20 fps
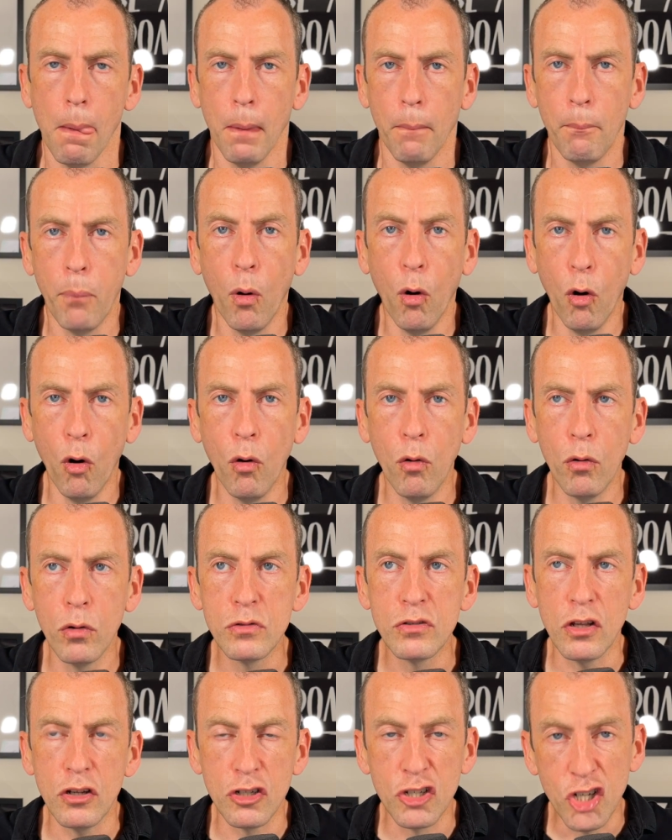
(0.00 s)

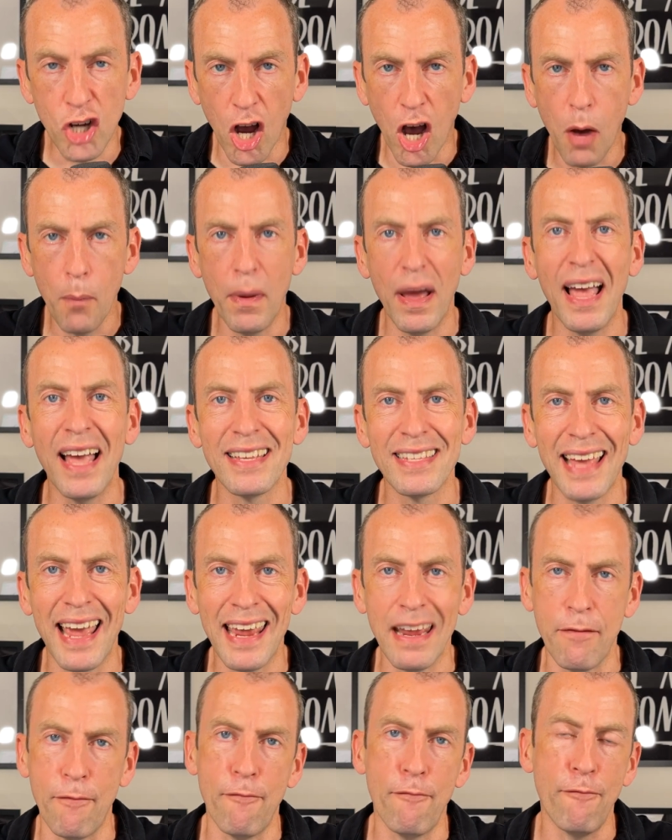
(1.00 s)
Paul's job as
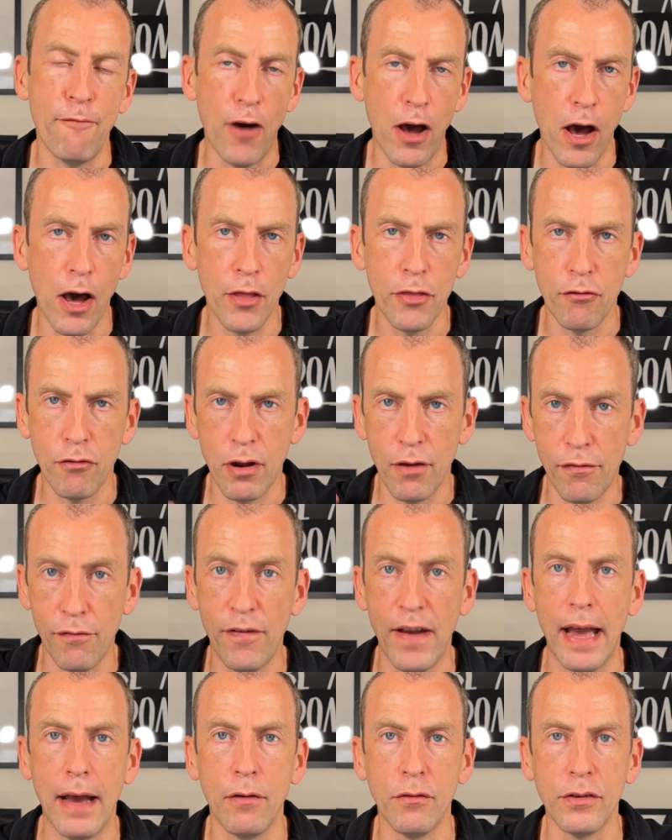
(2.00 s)
a father and a
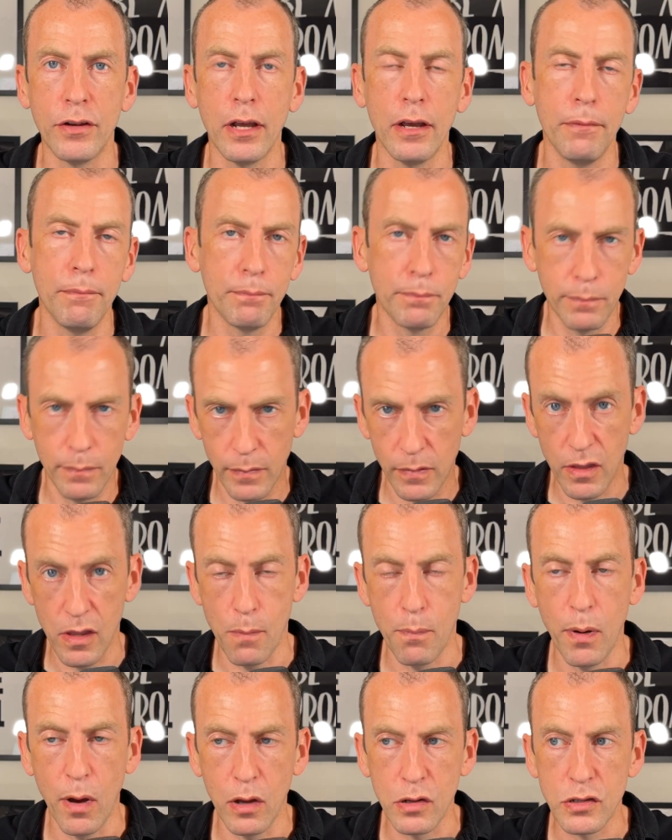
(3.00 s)
founder, the
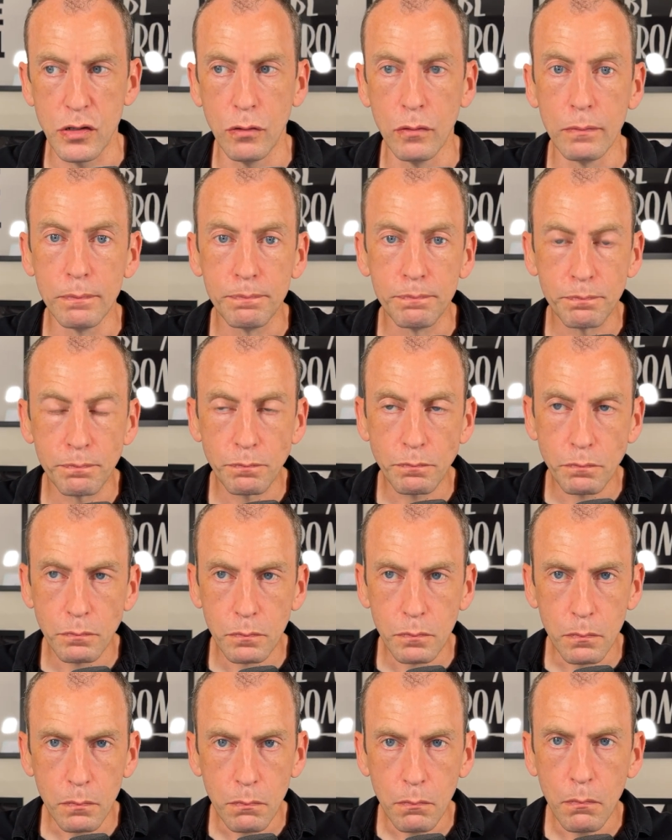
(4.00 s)
apostle,
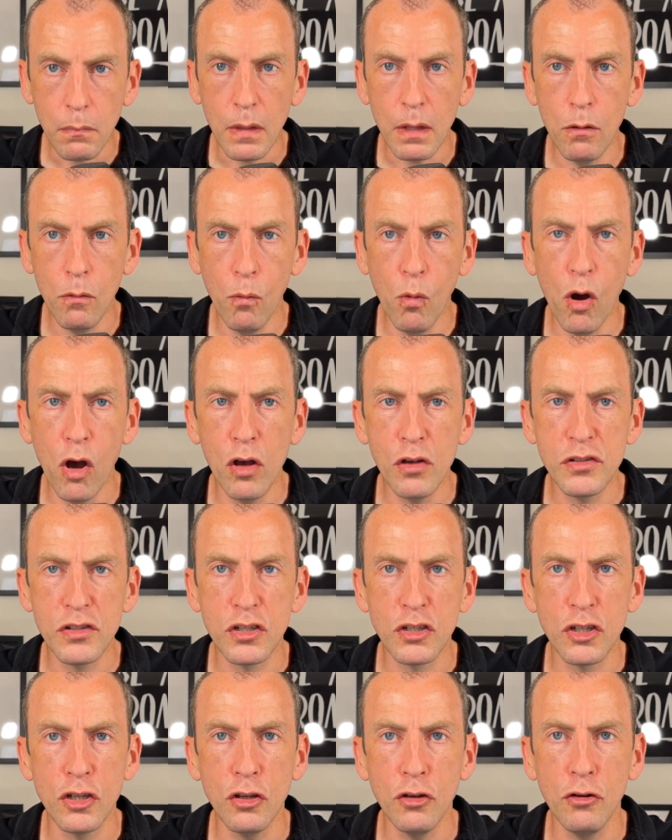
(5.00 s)
was
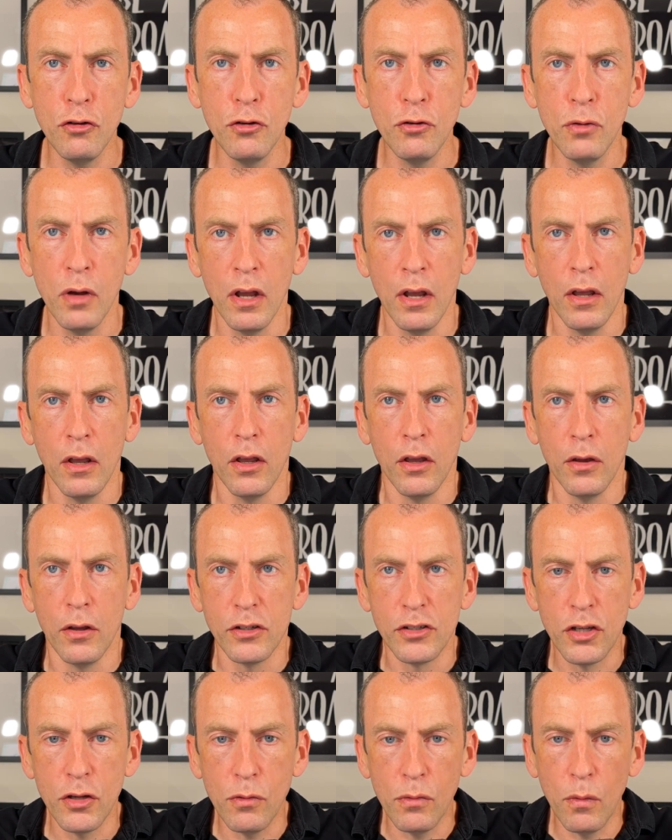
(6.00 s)
to,
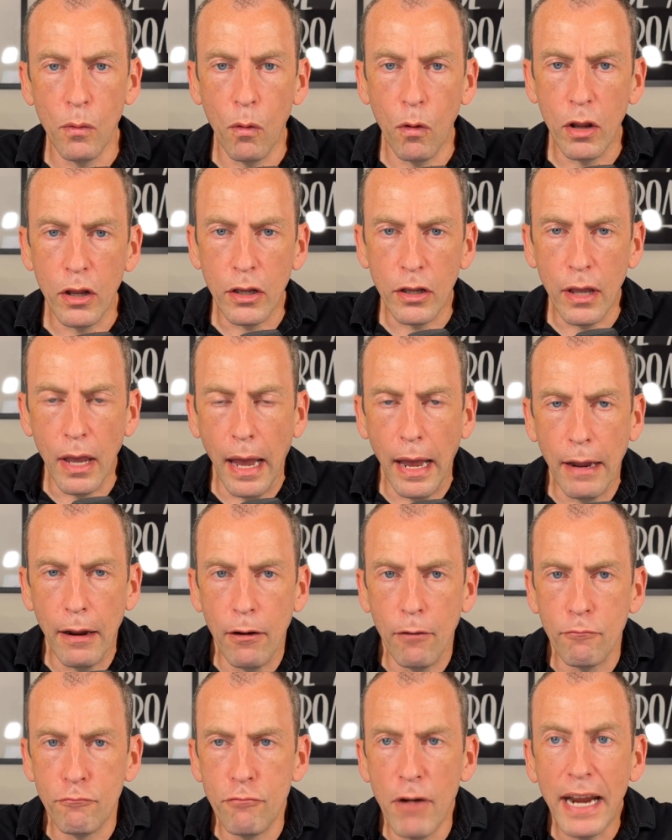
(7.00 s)
to
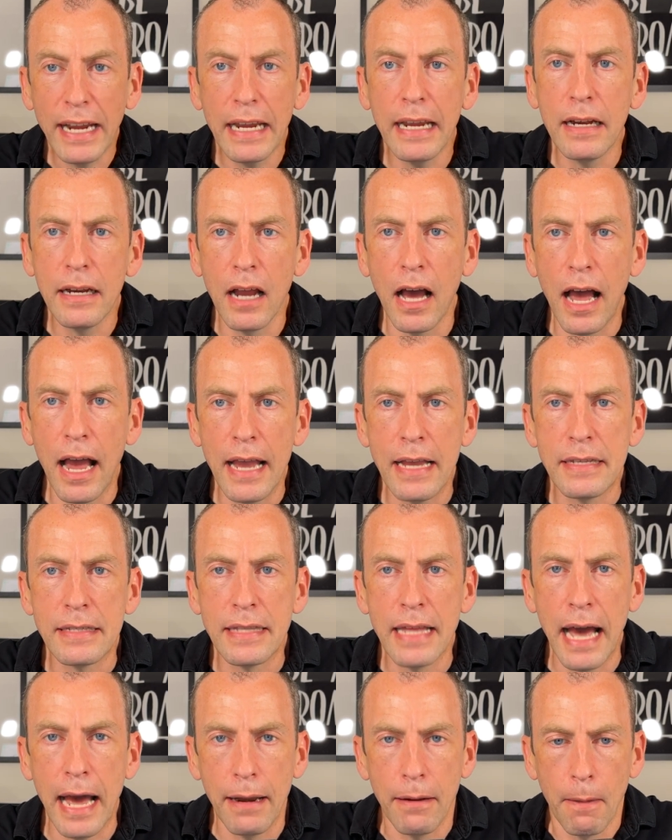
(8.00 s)
recognize
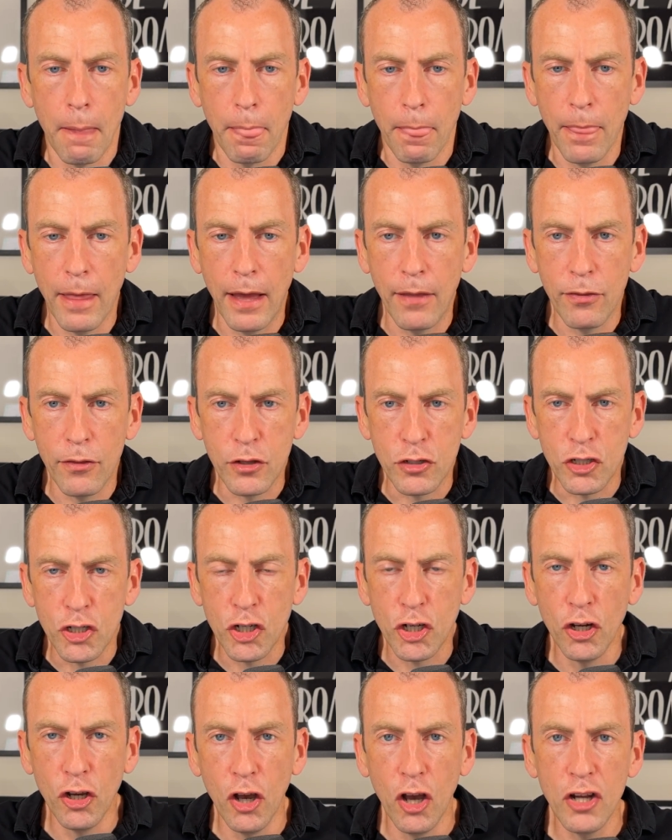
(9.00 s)
that, that the
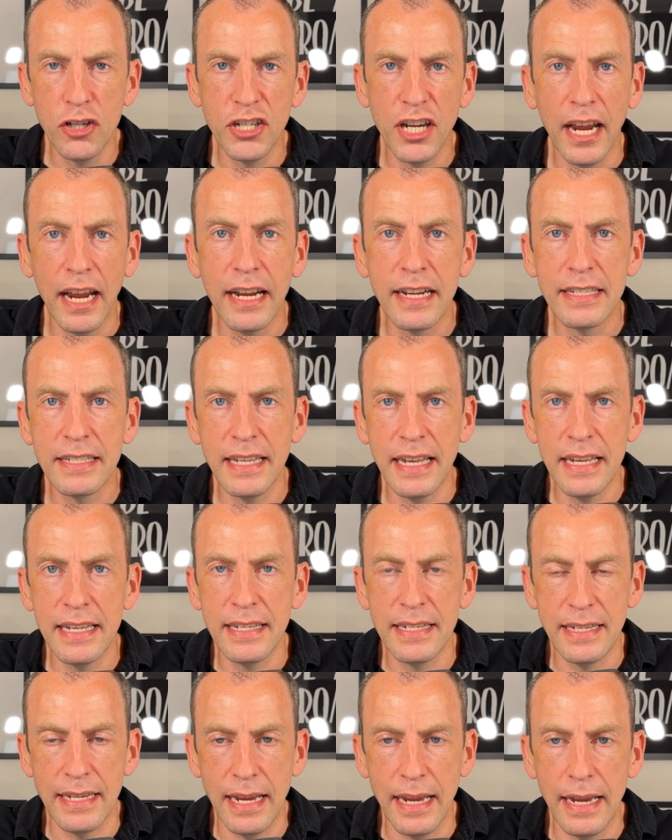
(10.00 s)
church
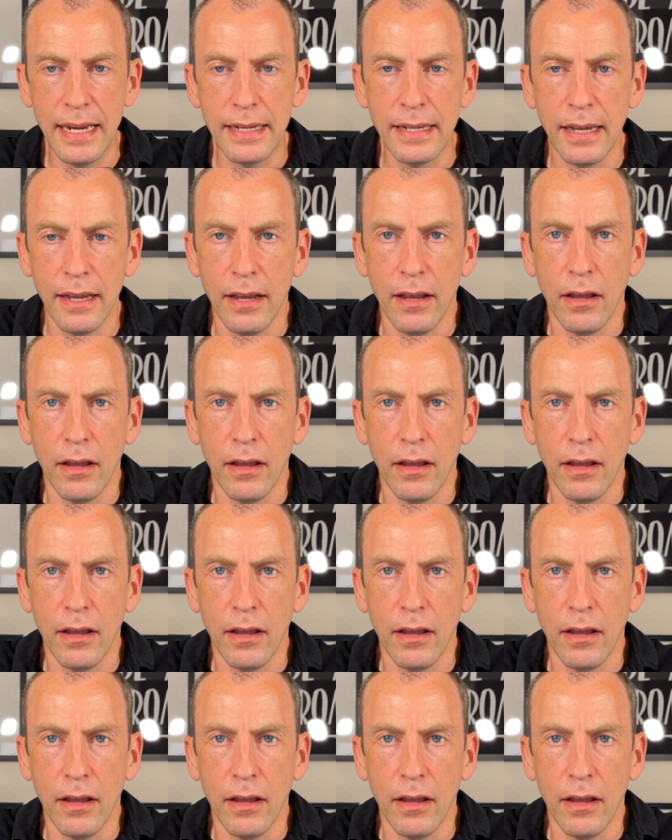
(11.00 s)
existed